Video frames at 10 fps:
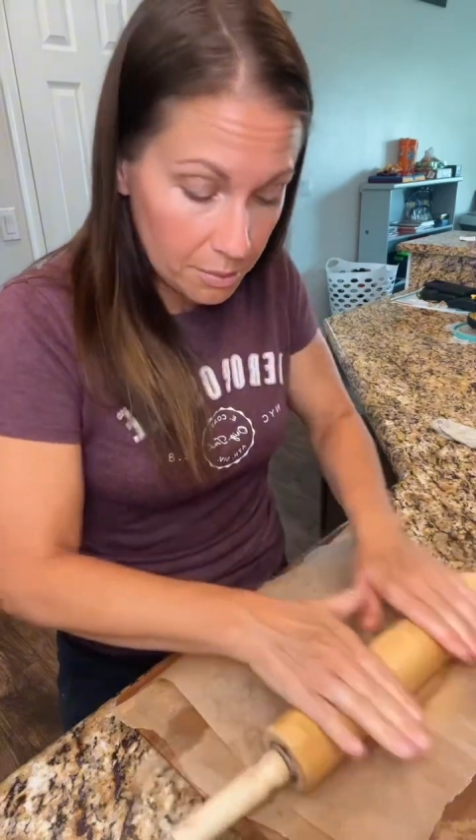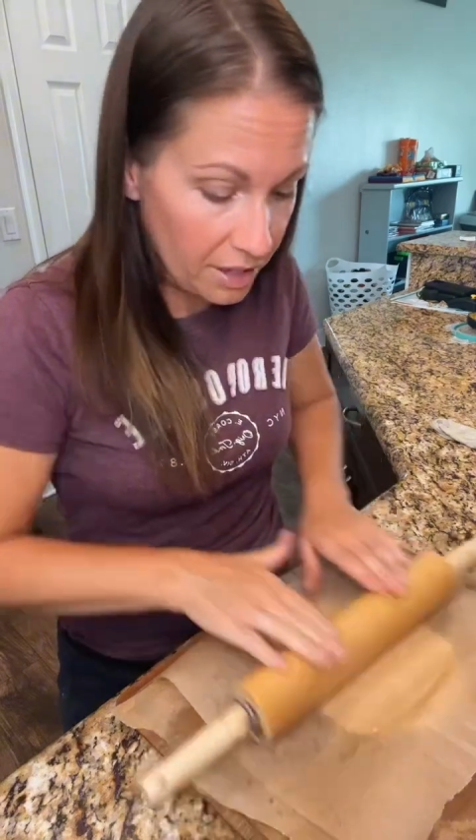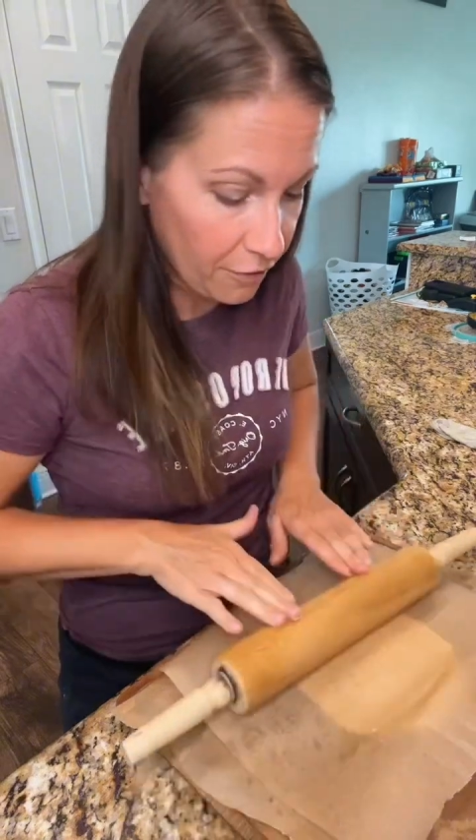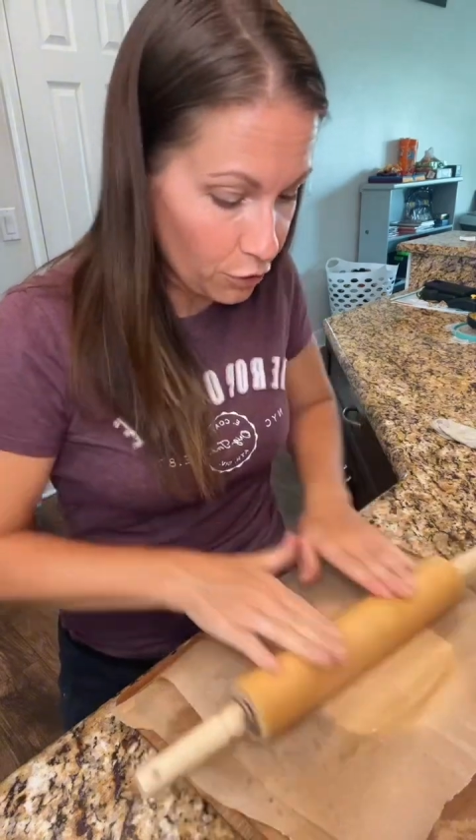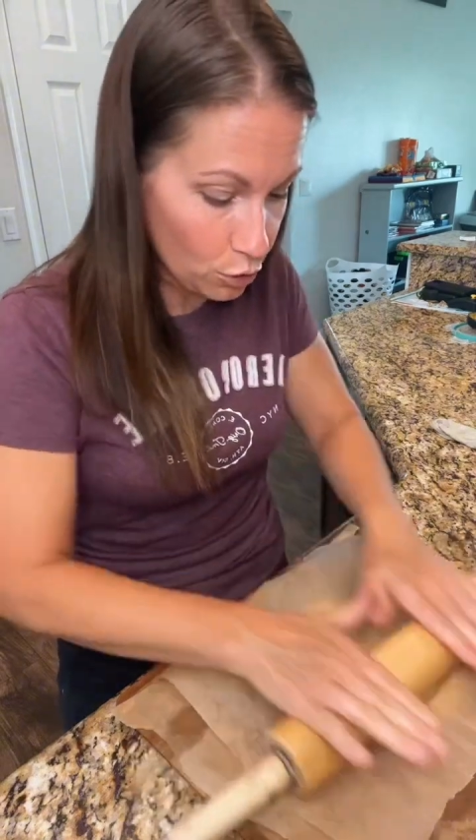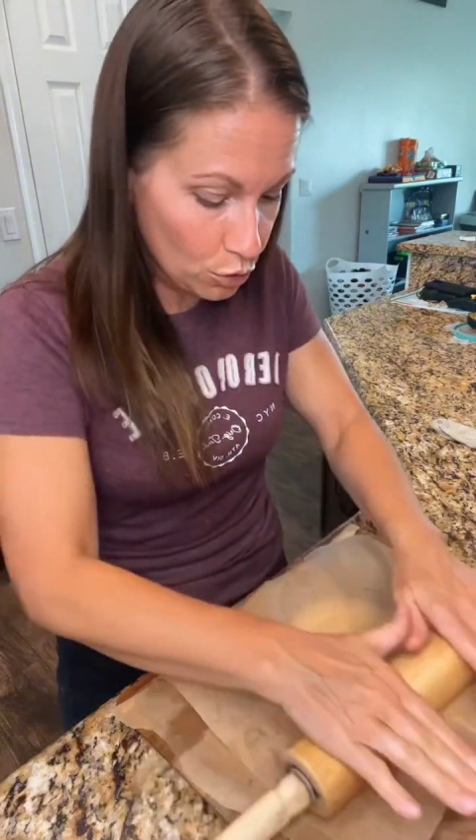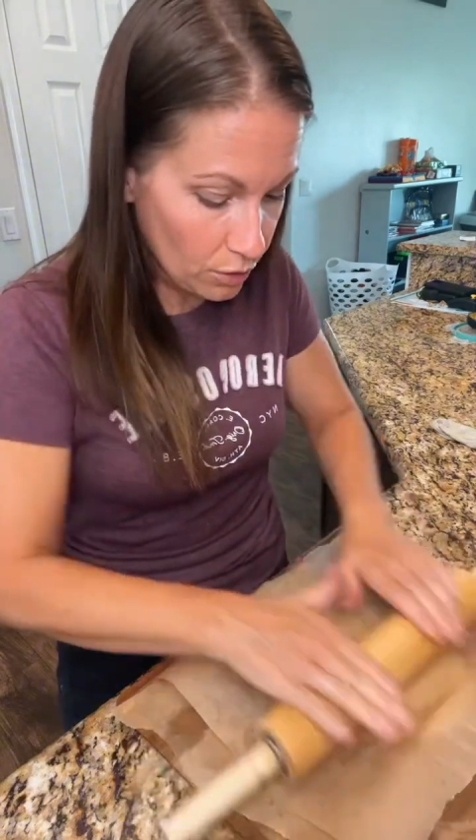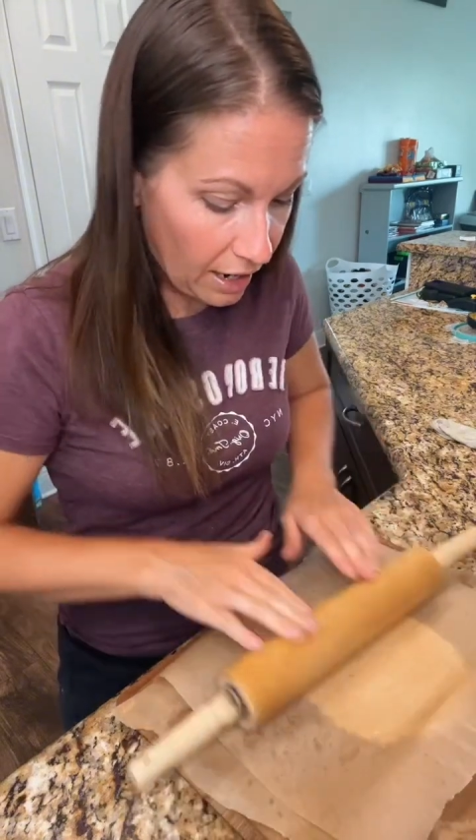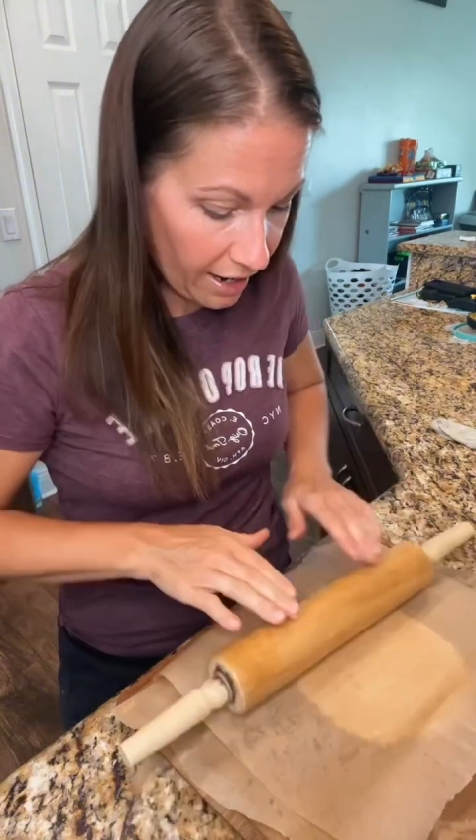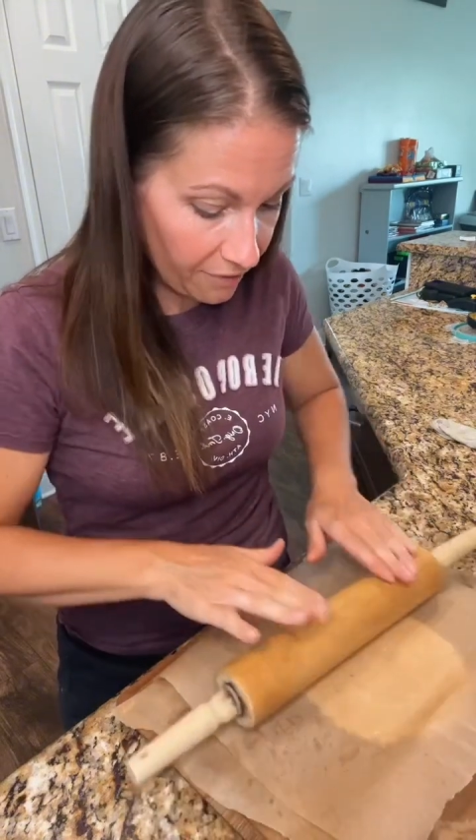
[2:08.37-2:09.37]
If you do
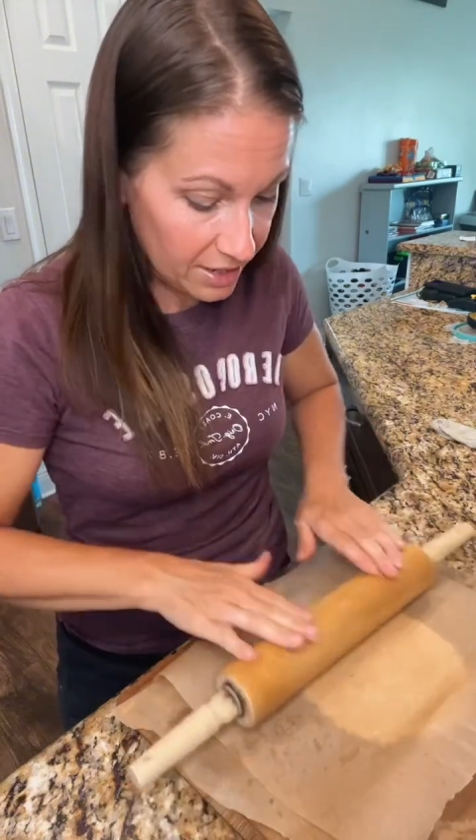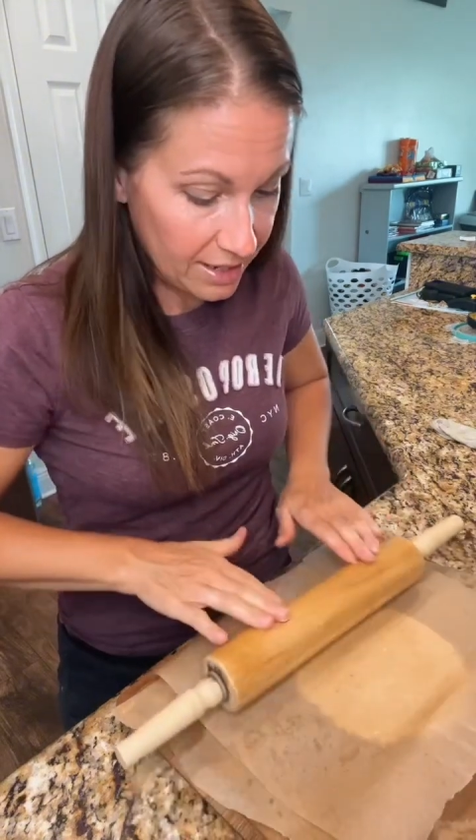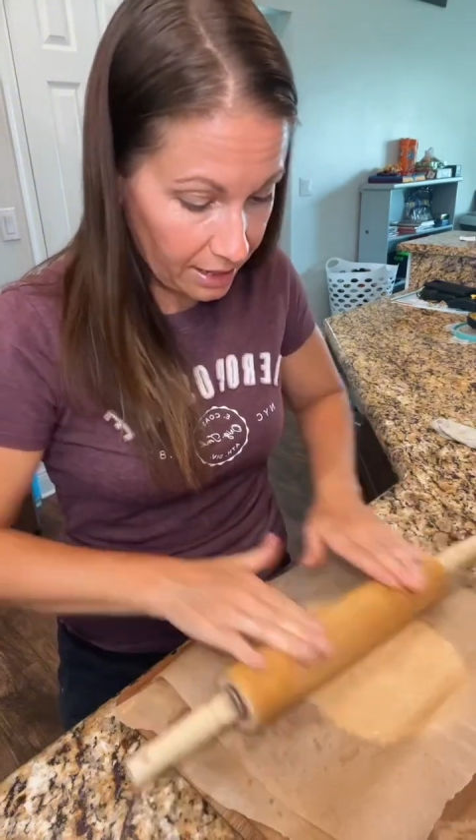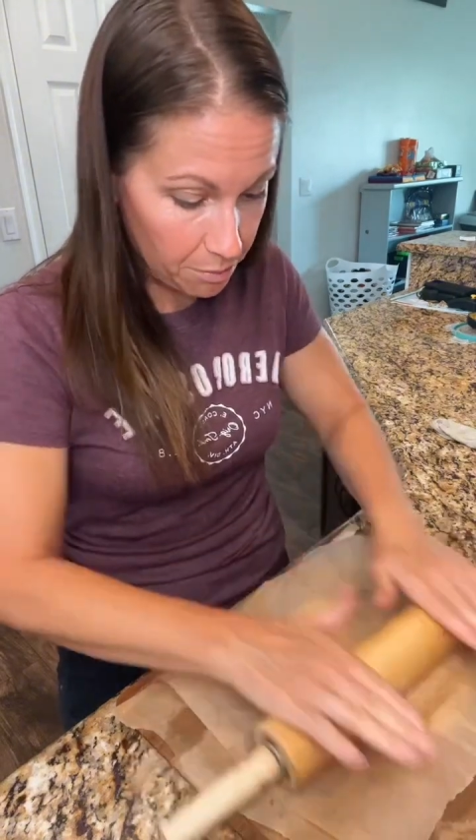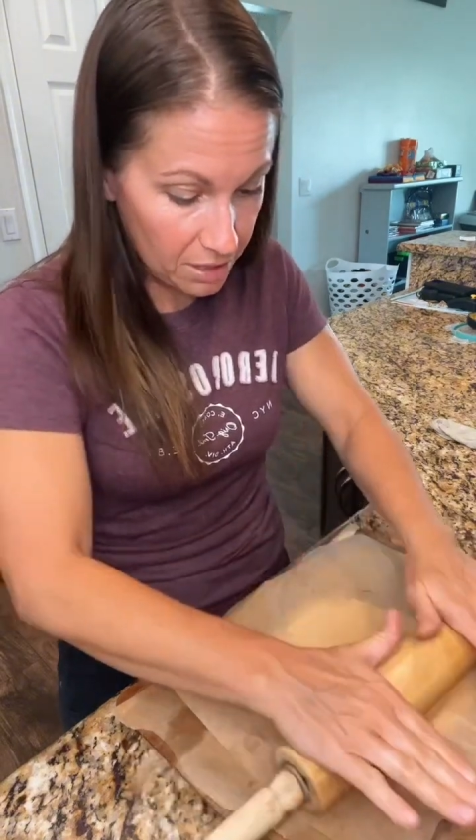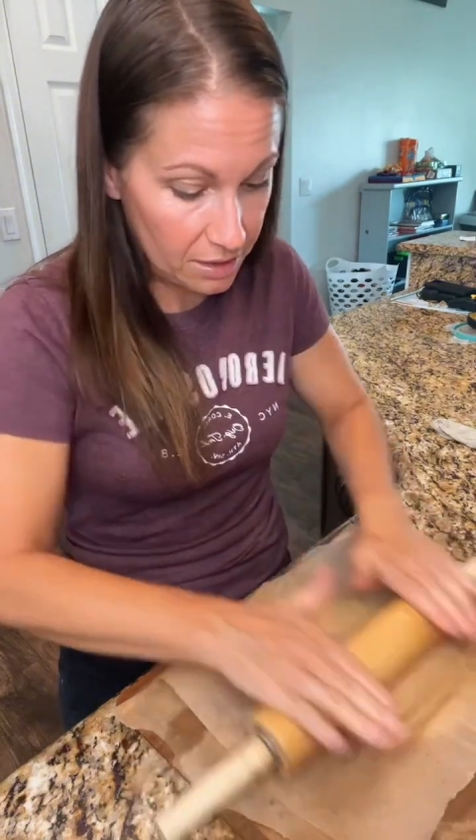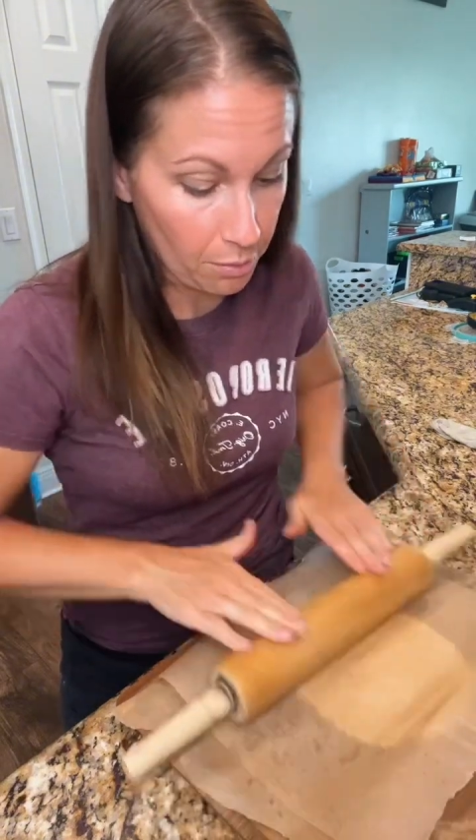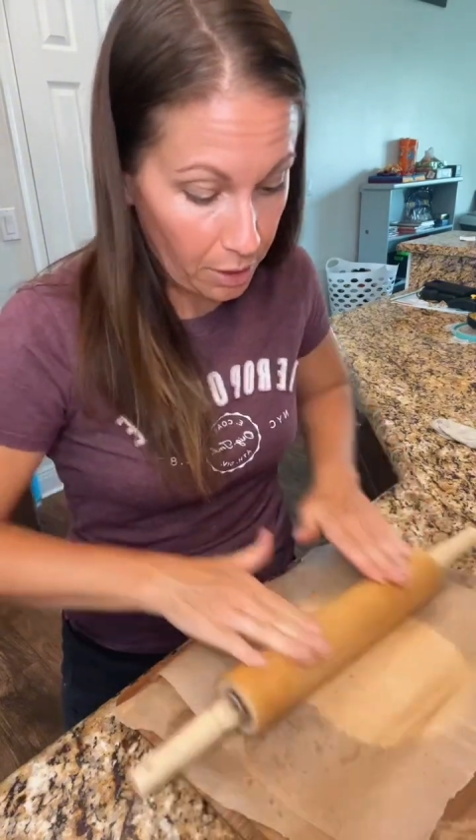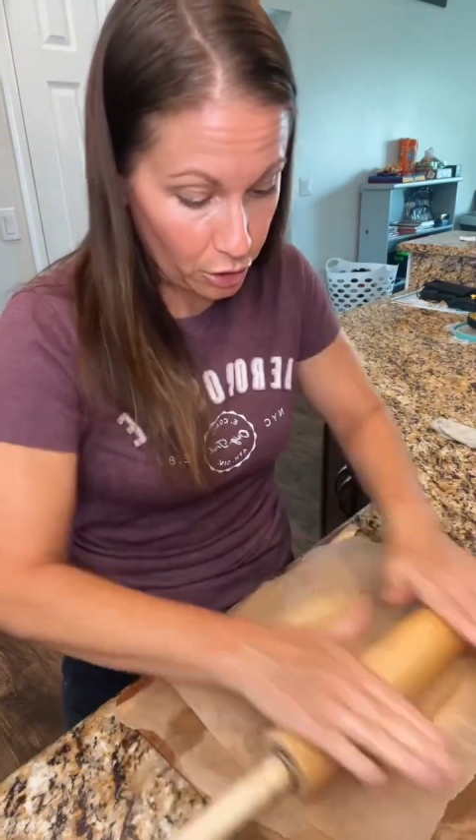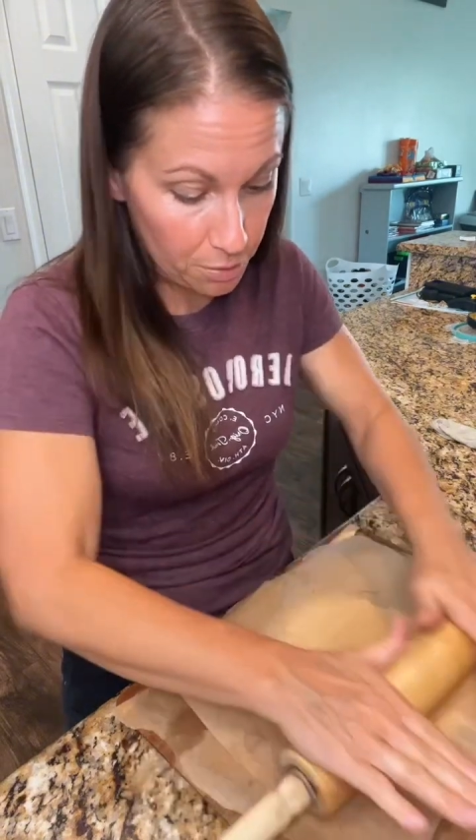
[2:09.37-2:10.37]
not have the second piece
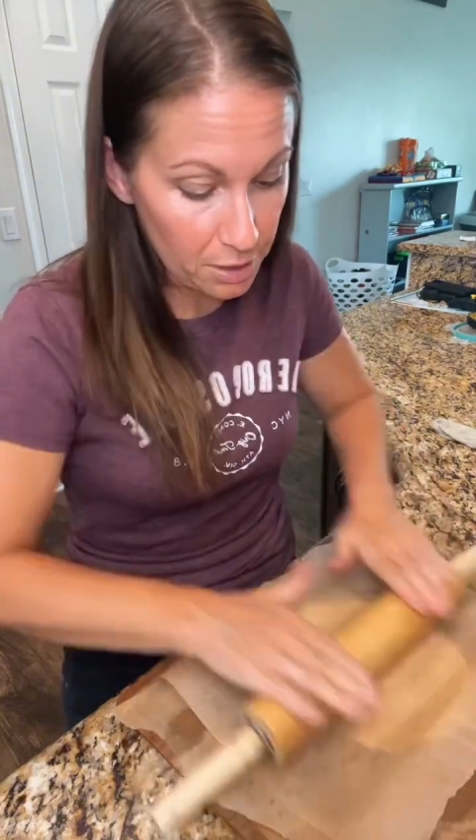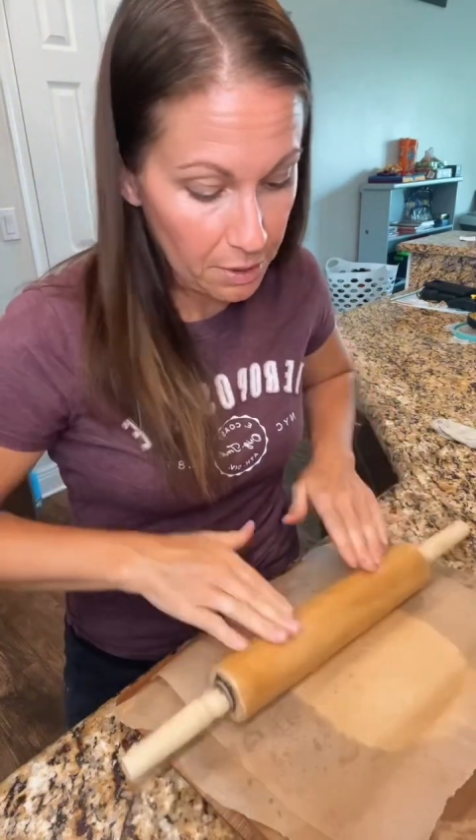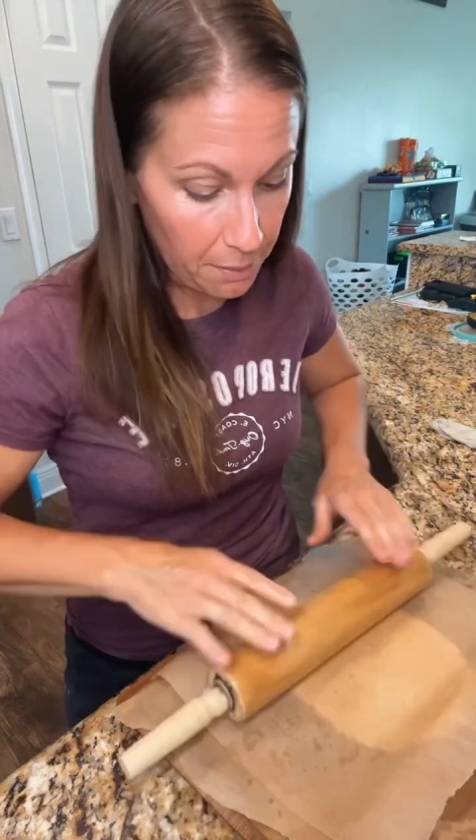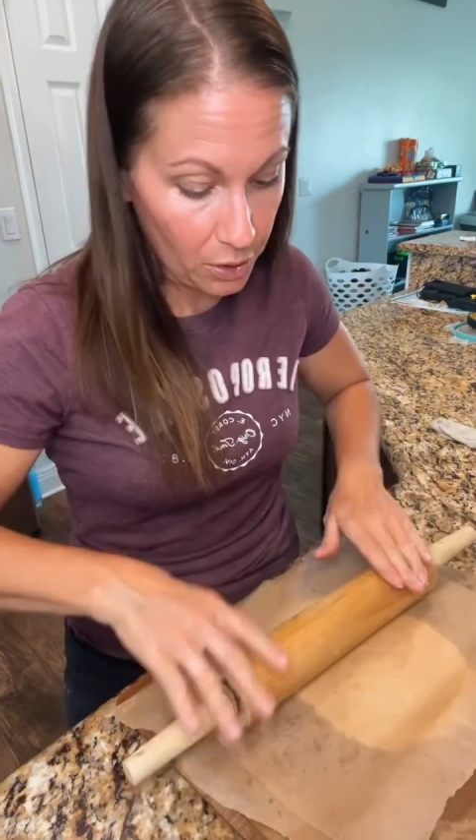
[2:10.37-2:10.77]
of parchment paper,